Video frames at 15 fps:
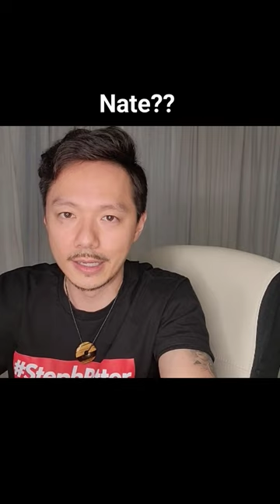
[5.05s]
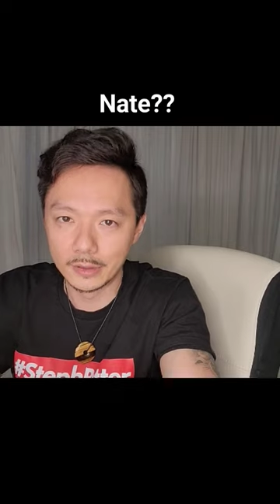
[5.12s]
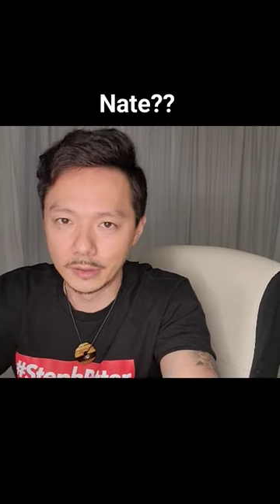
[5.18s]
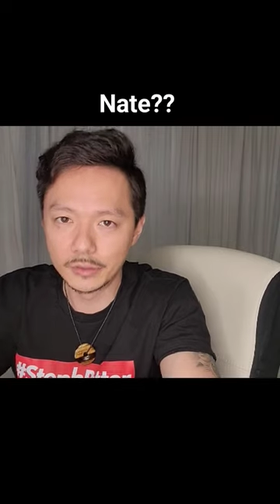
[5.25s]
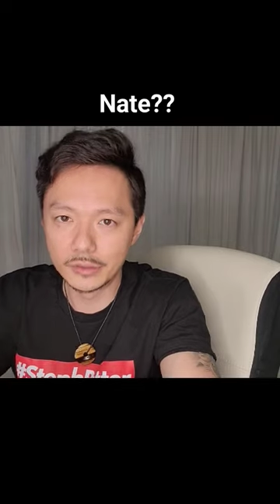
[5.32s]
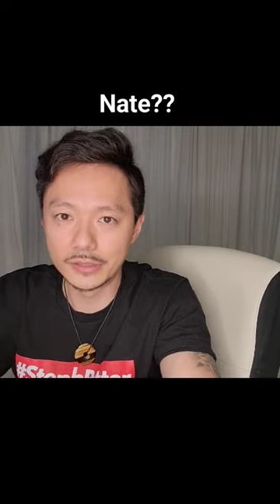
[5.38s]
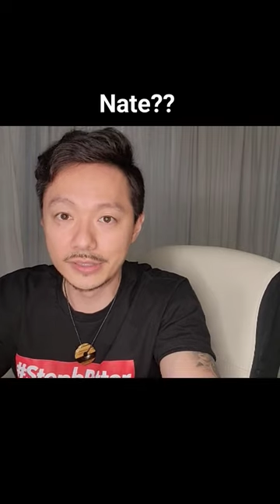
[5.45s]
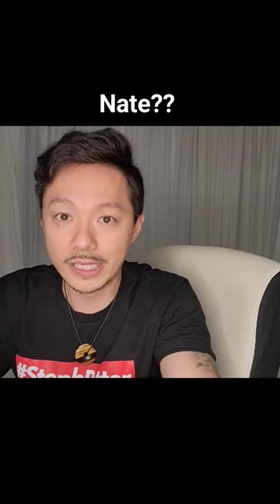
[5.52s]
and
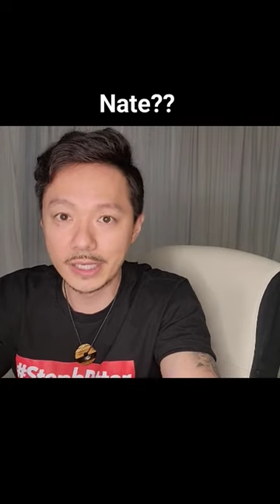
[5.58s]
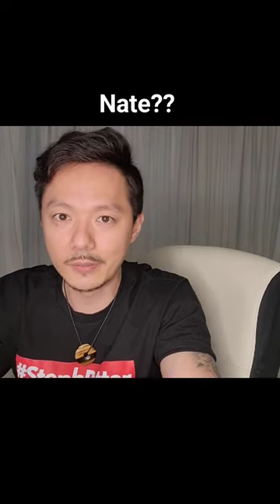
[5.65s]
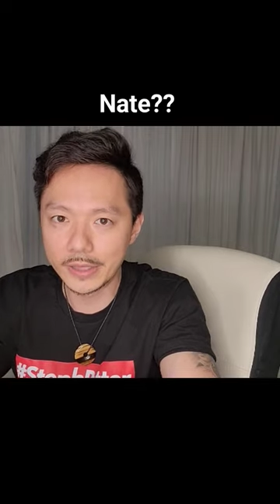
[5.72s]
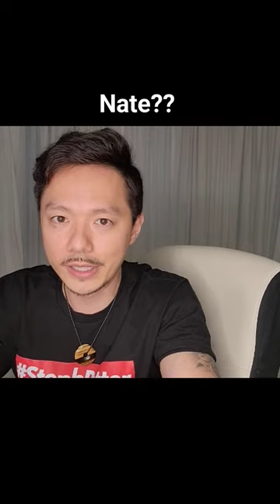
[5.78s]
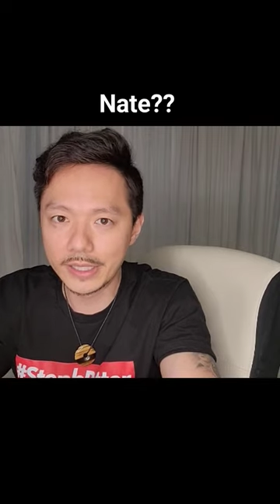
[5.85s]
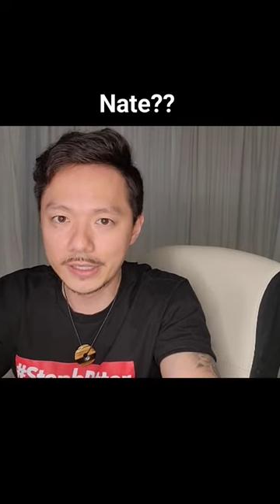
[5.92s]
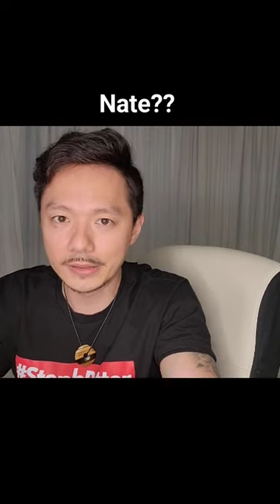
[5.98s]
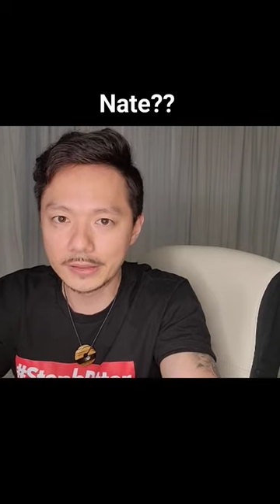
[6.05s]
do the same
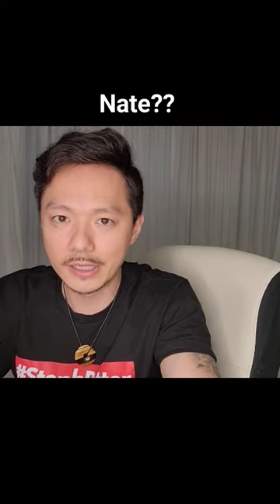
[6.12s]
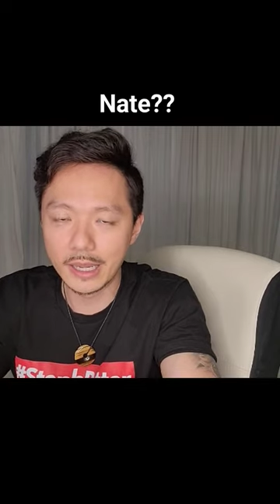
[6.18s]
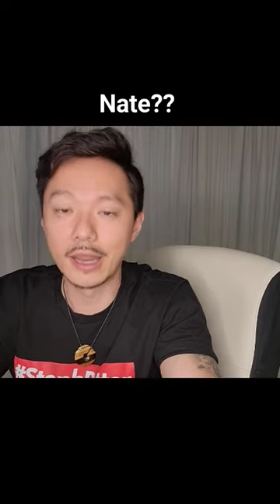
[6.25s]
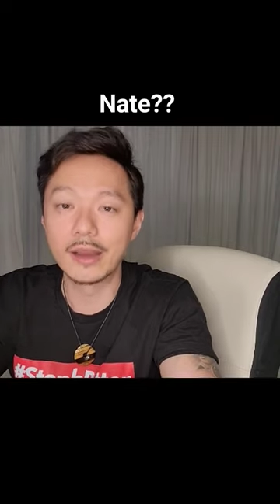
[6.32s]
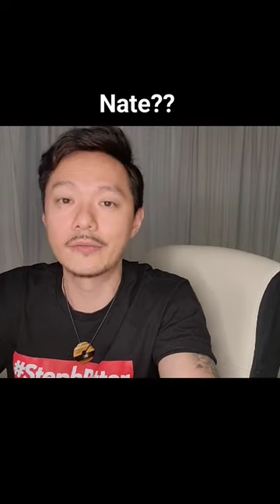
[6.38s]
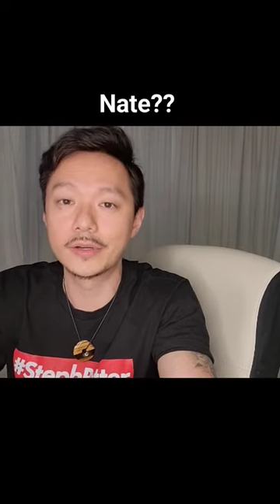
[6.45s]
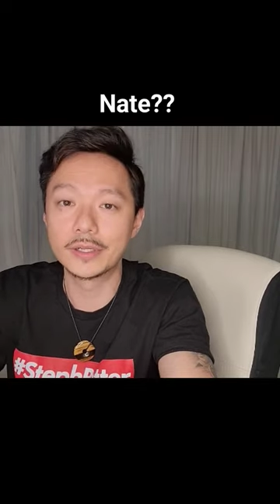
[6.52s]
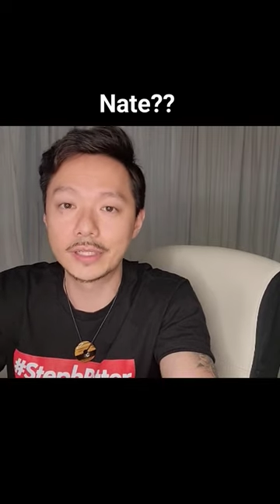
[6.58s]
things
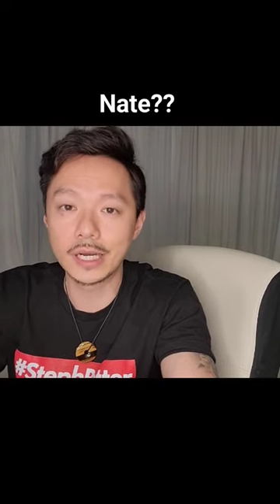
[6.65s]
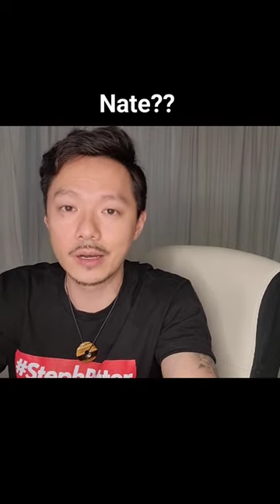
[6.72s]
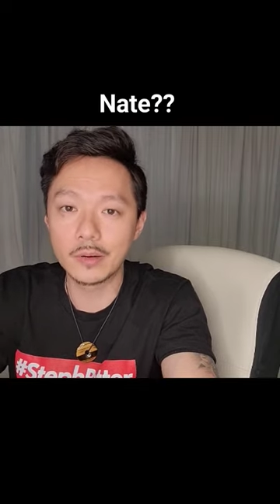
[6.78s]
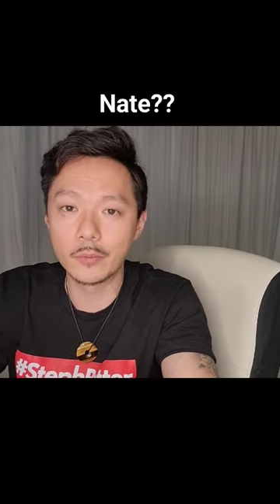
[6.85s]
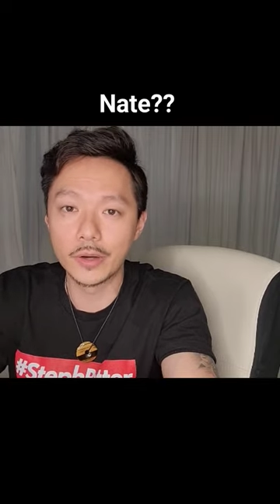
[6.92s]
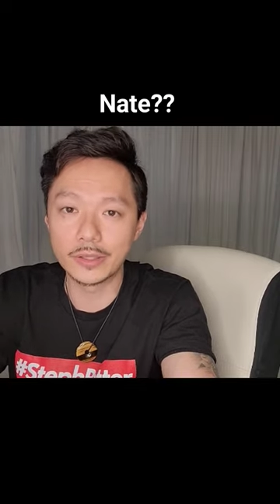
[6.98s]
every time,